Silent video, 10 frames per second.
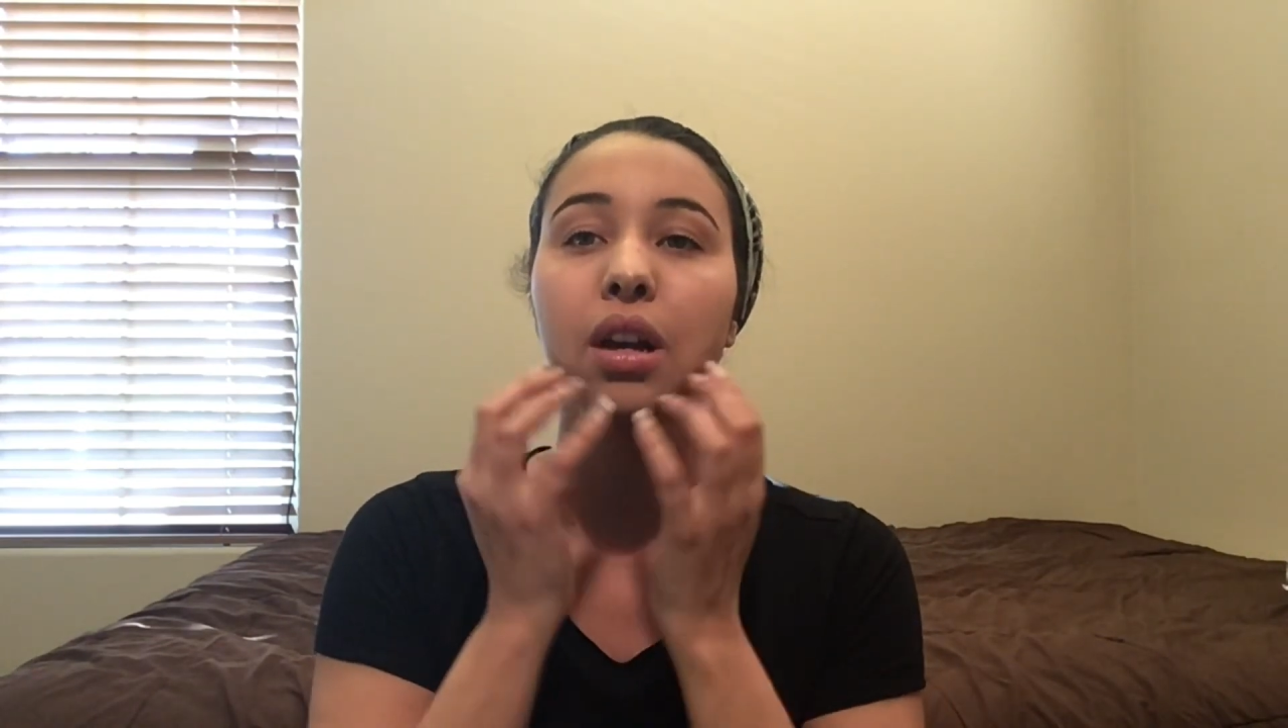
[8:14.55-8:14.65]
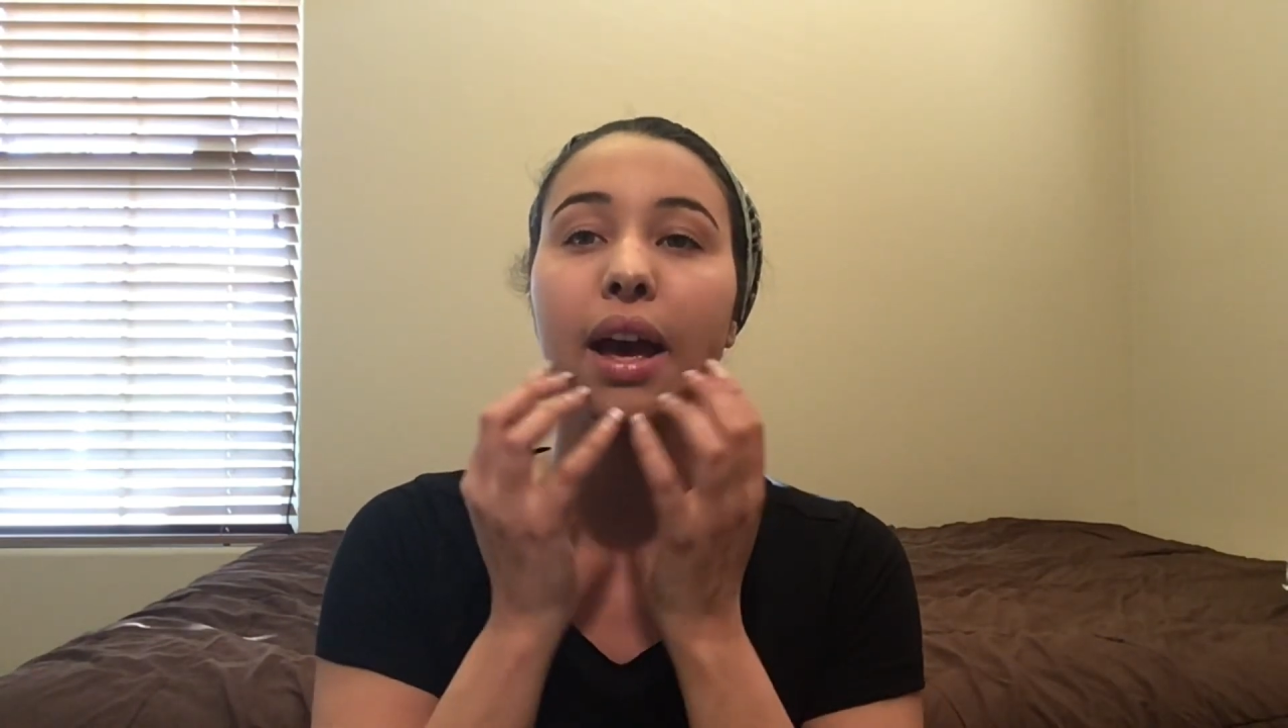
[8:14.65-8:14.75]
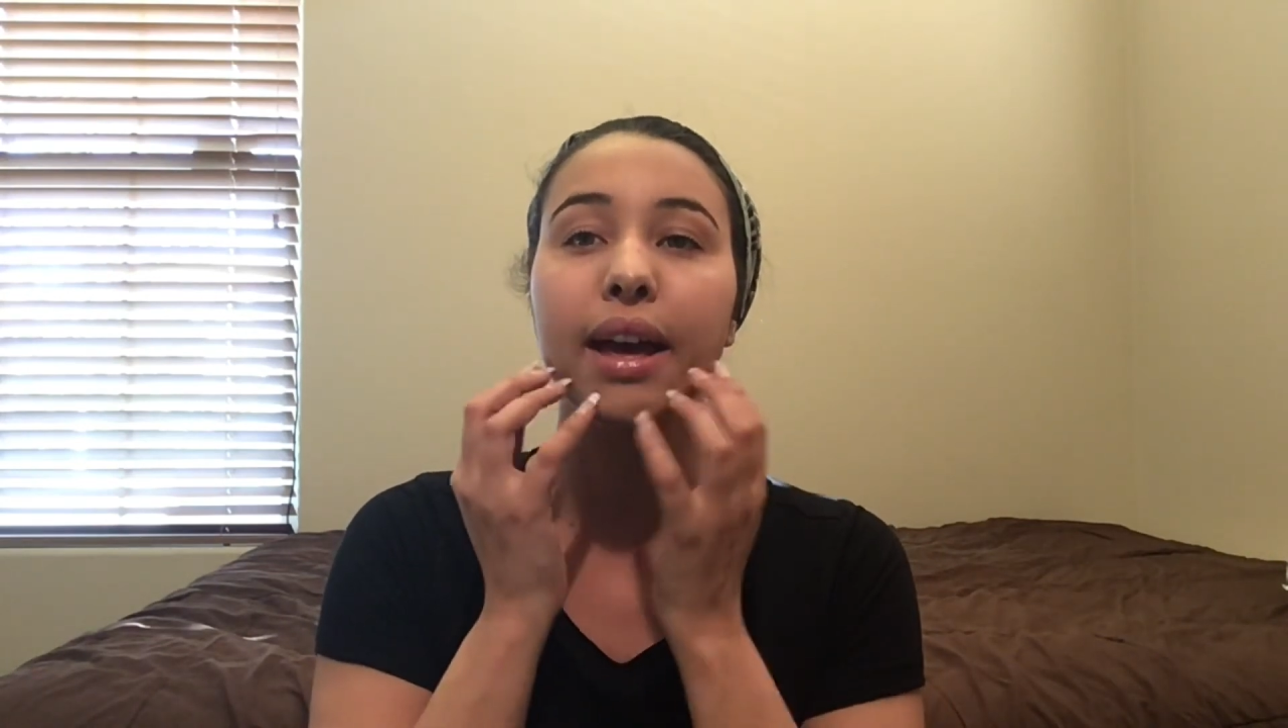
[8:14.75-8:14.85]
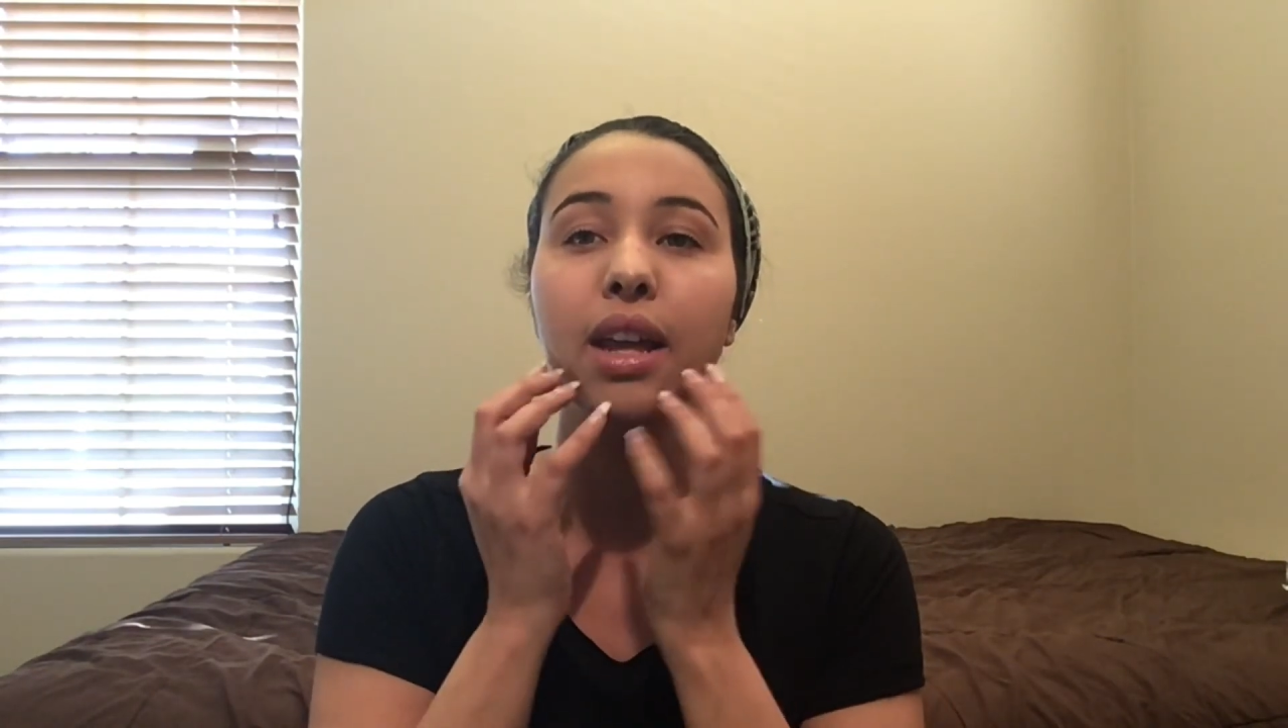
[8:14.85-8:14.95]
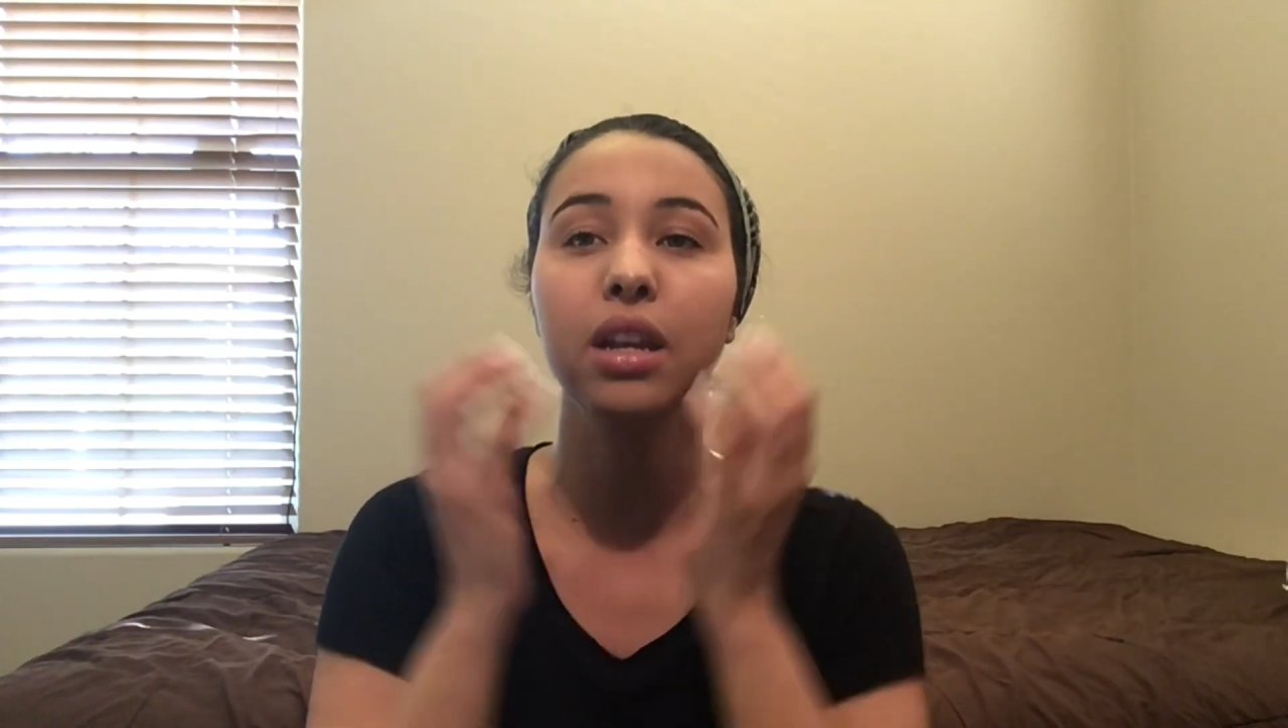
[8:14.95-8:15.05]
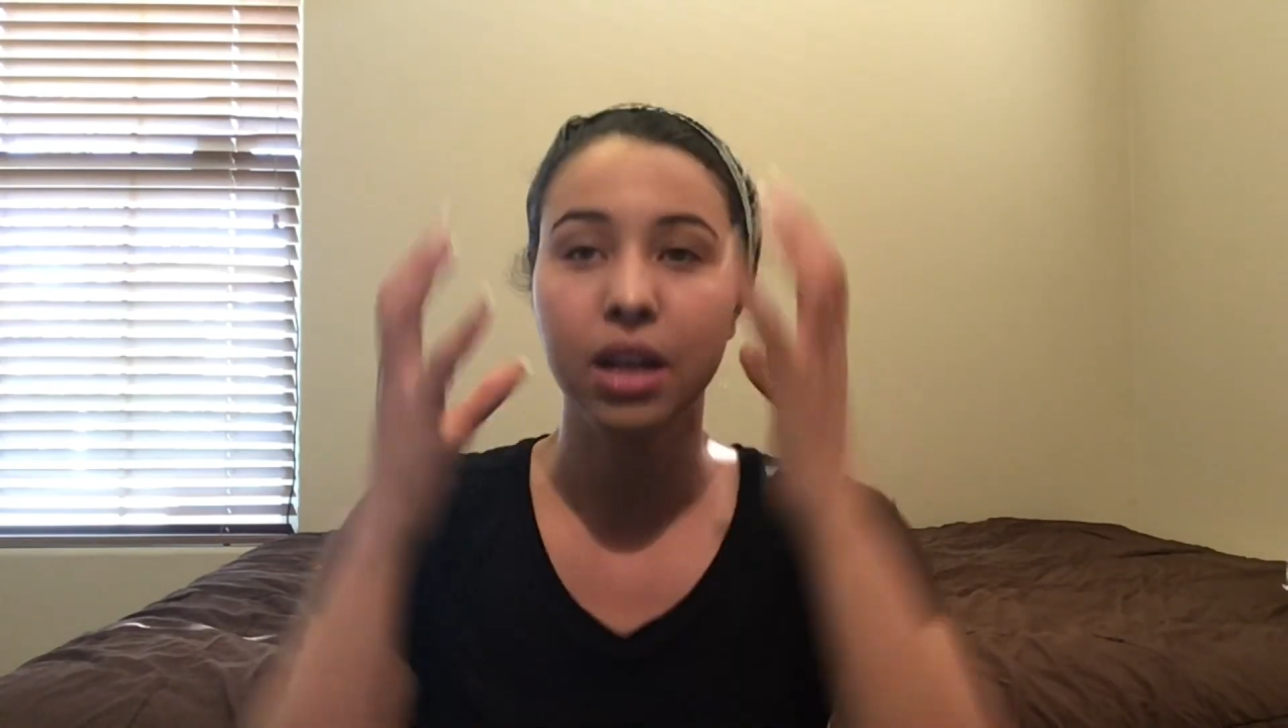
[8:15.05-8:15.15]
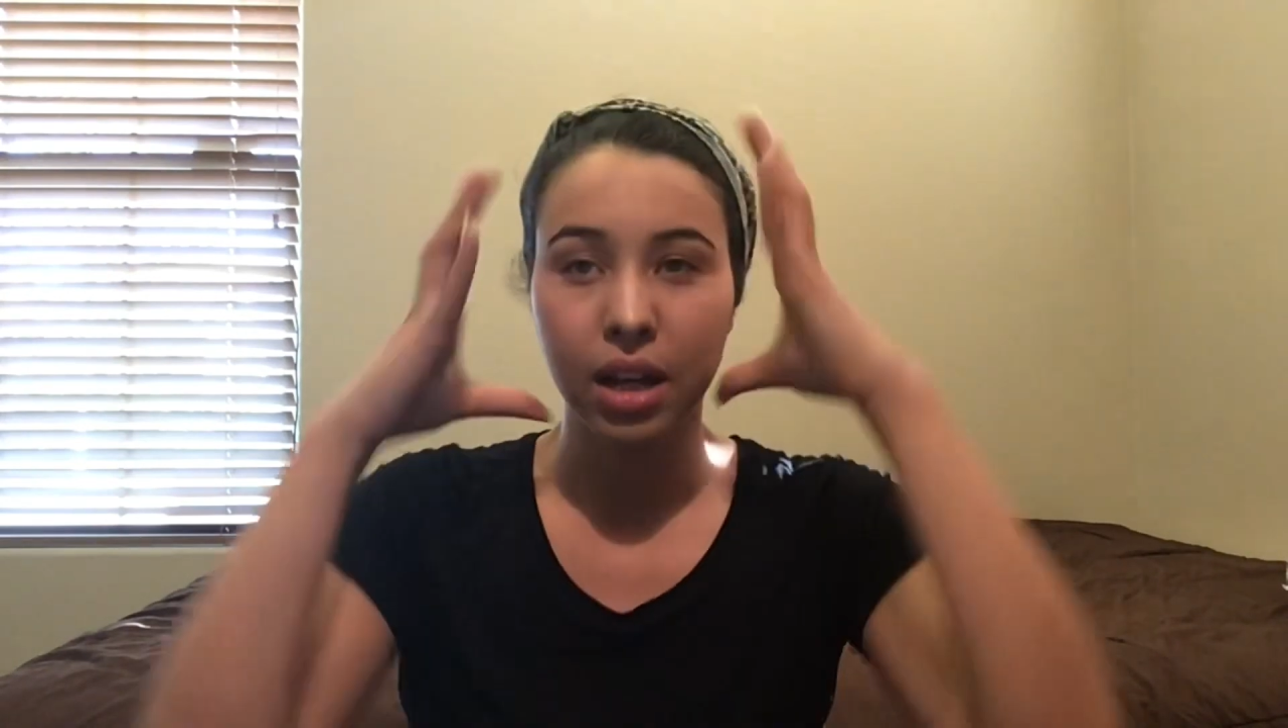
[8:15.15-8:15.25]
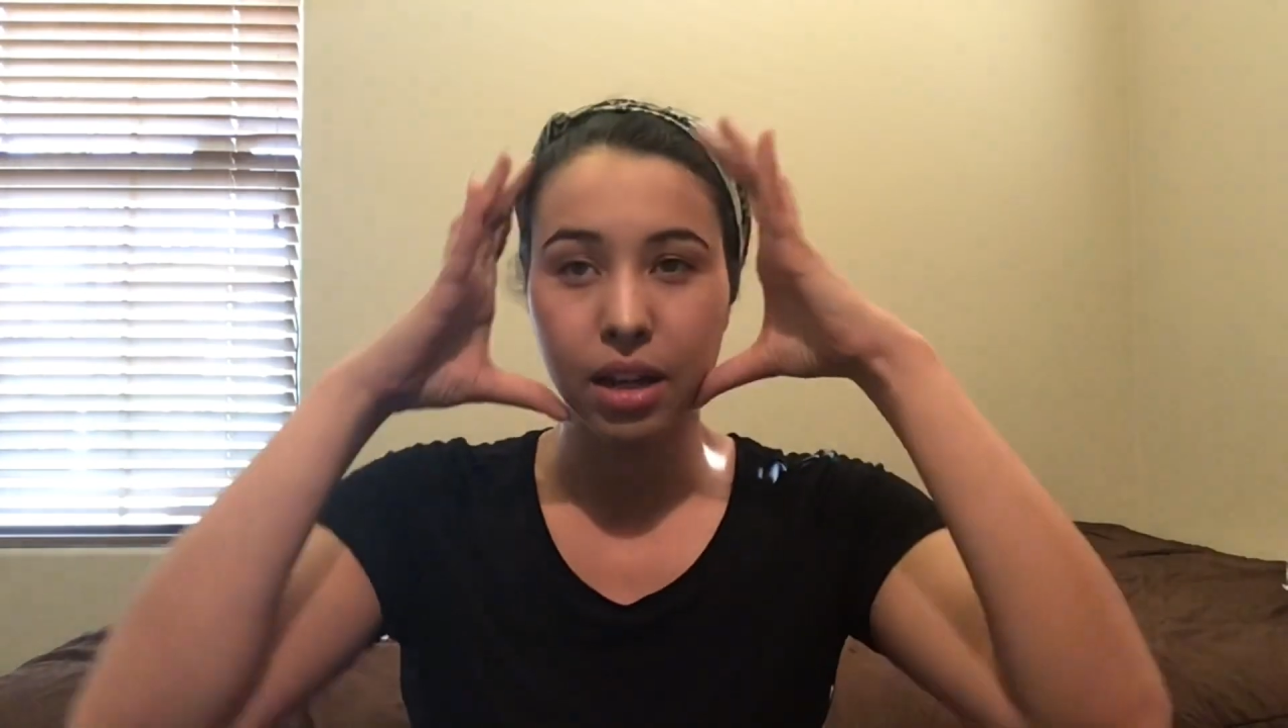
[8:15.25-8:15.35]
head